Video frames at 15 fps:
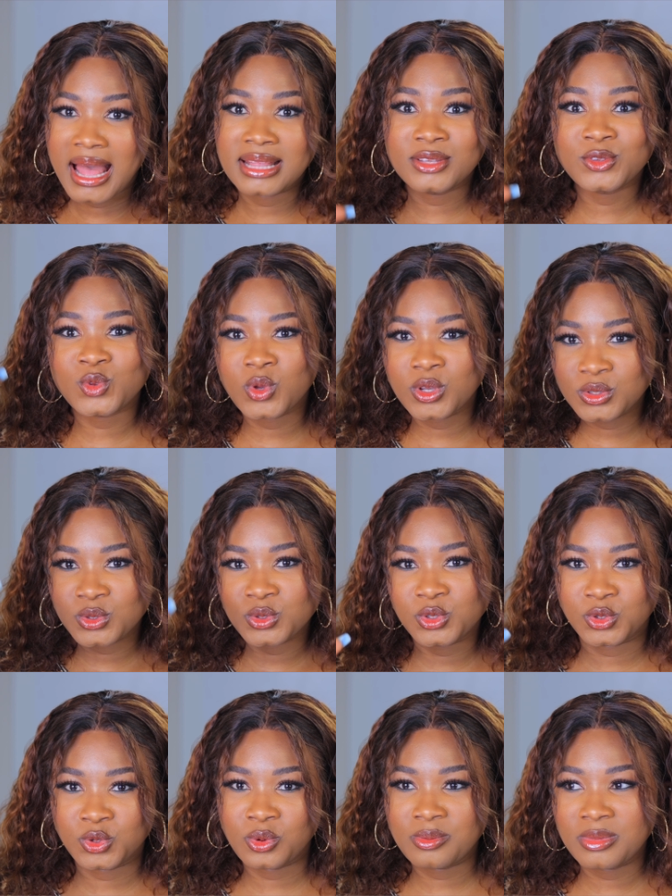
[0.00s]
and it's going to
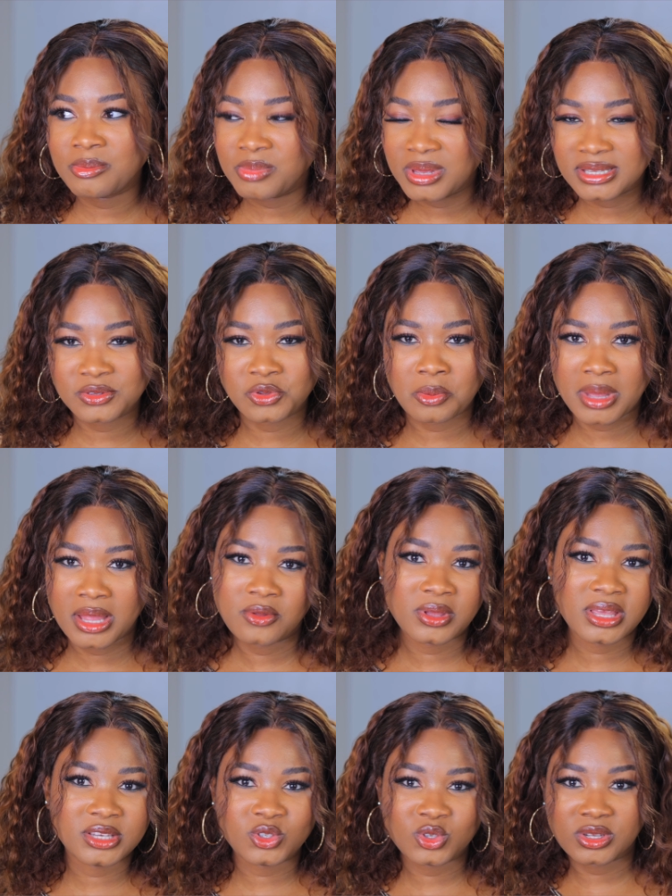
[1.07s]
show me based on my
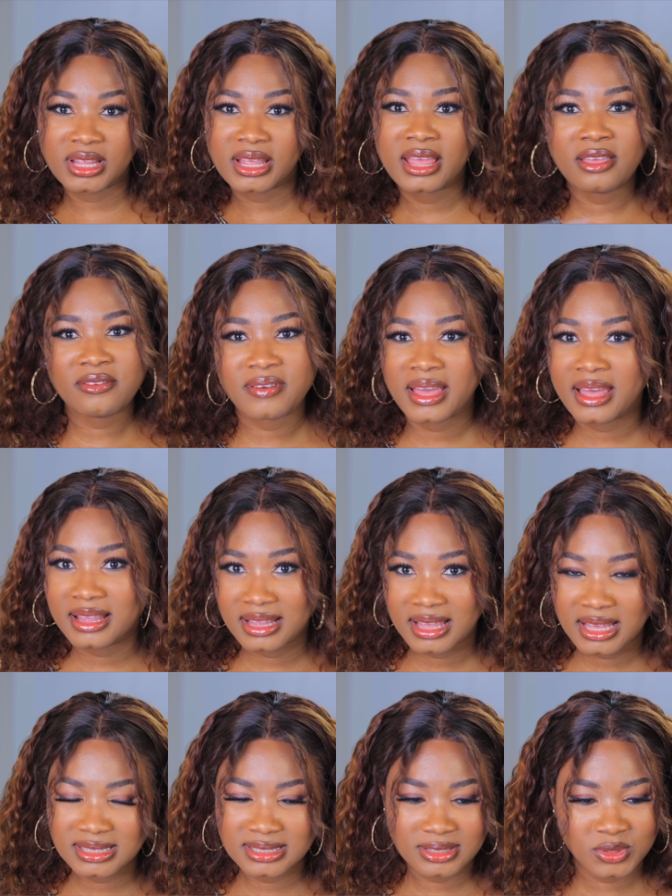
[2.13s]
location if I can
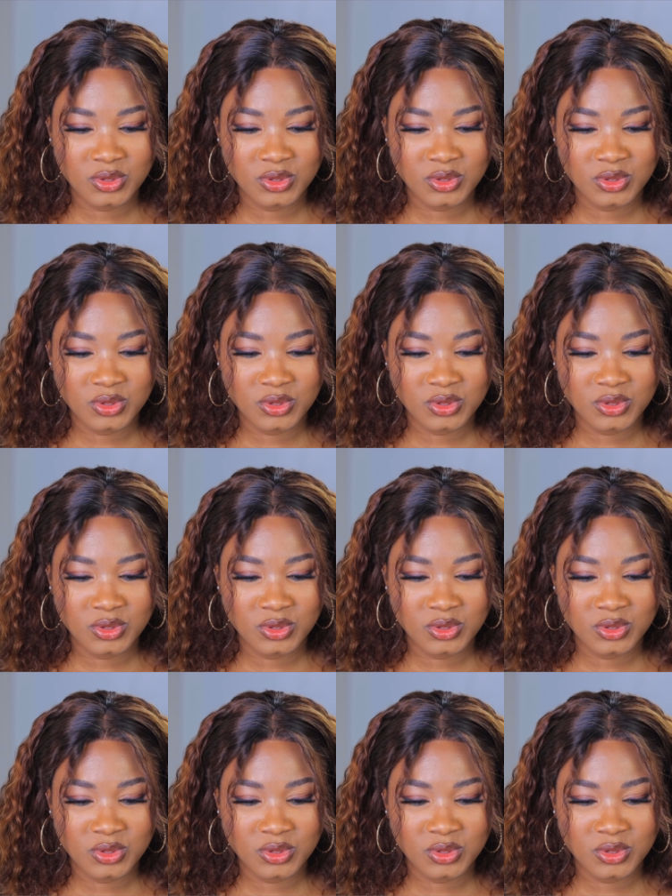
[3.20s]
get it.